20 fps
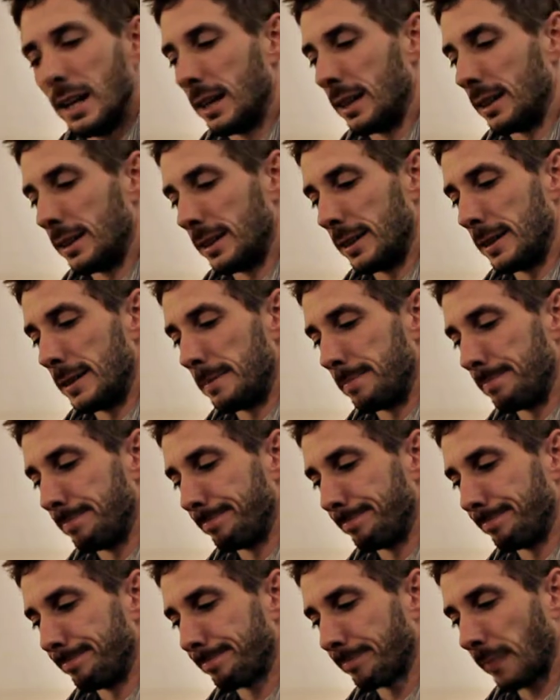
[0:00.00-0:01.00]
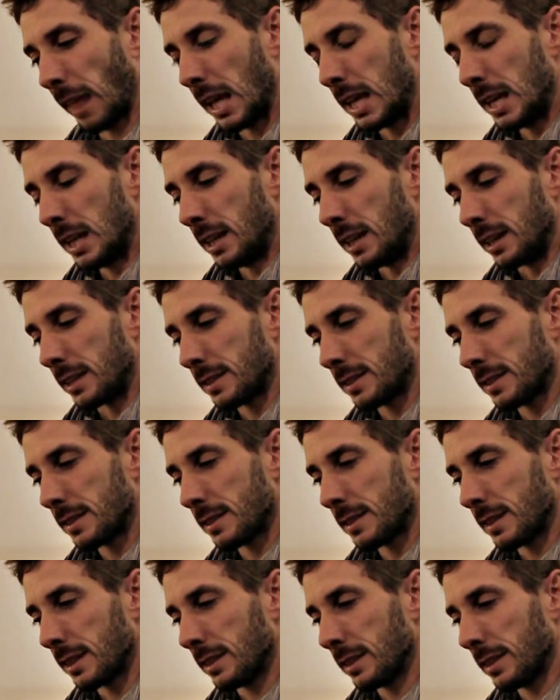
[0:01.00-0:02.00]
Um, I
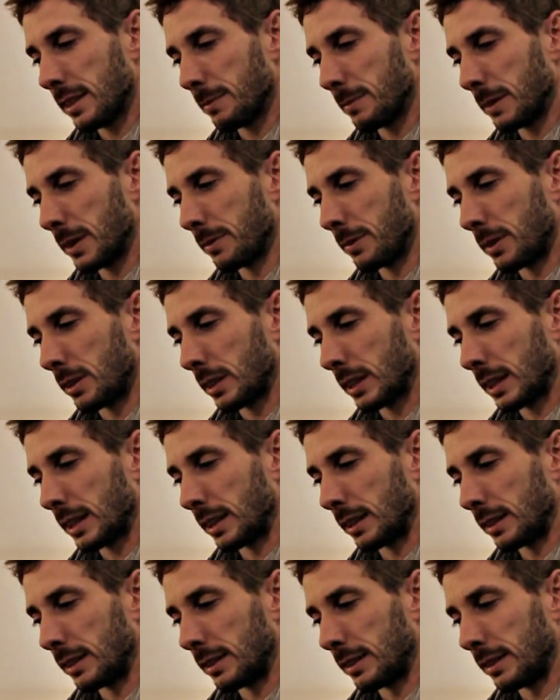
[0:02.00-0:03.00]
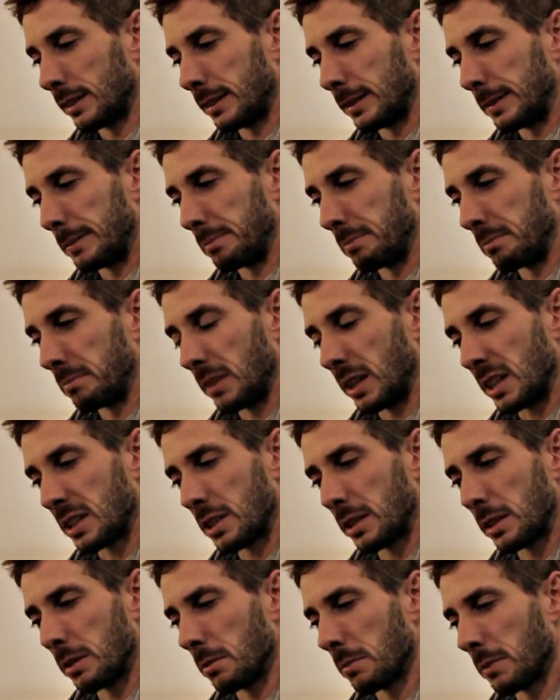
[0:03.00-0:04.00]
started my work uh,
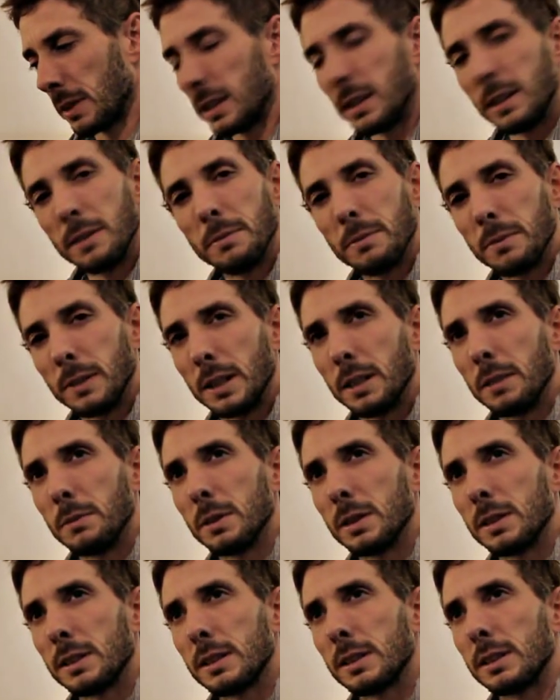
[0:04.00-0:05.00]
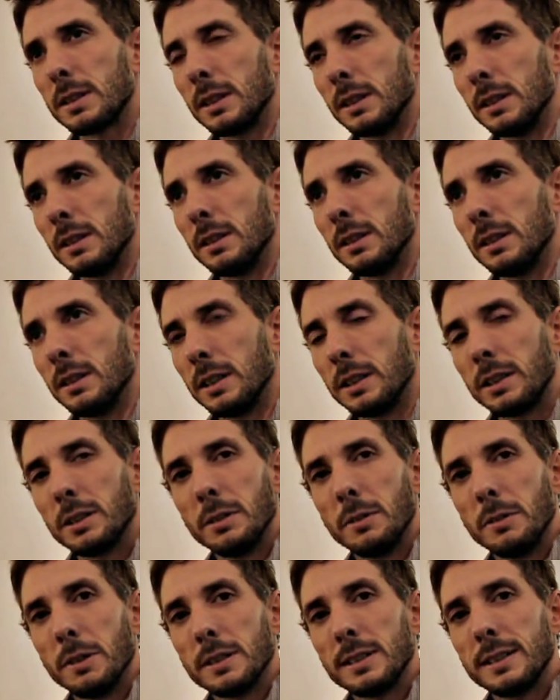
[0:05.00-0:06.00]
actually already when I was uh, at
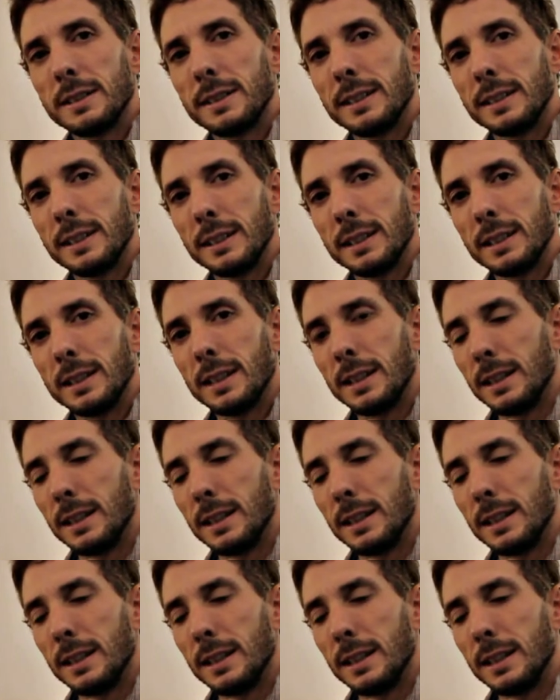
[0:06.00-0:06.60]
university.